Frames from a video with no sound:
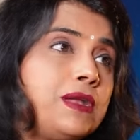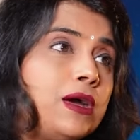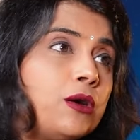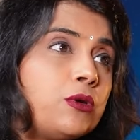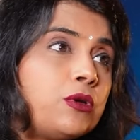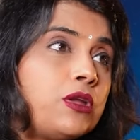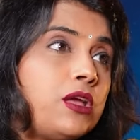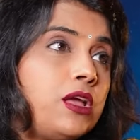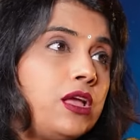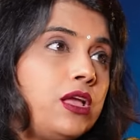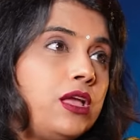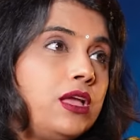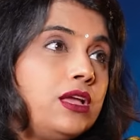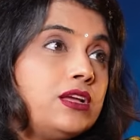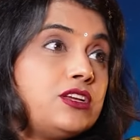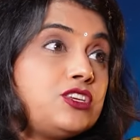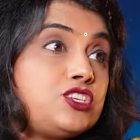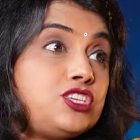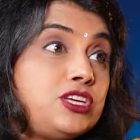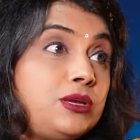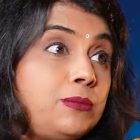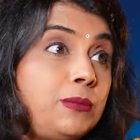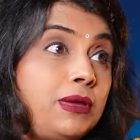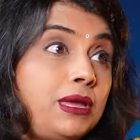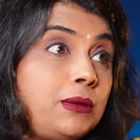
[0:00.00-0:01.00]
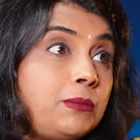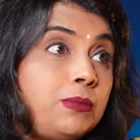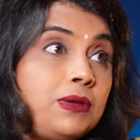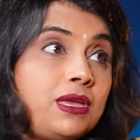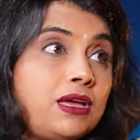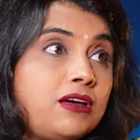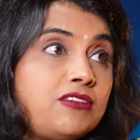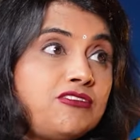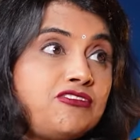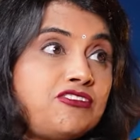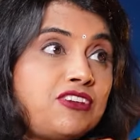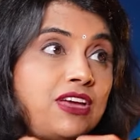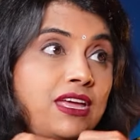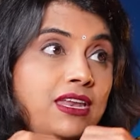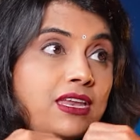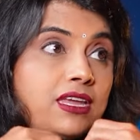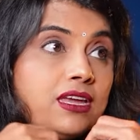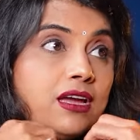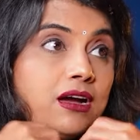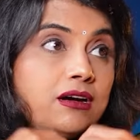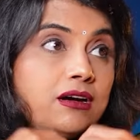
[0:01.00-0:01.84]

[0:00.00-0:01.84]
down. She may be a very